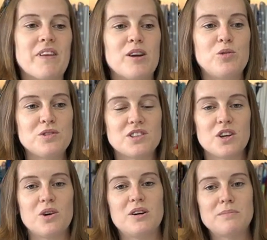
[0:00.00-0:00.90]
and
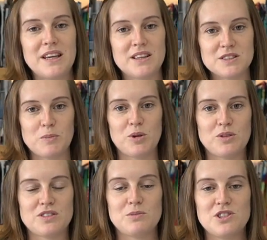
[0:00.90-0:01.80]
also our maker's
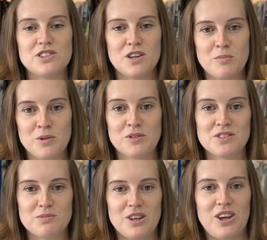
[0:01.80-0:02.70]
box, which is our
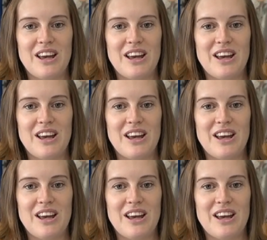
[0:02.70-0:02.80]
box where you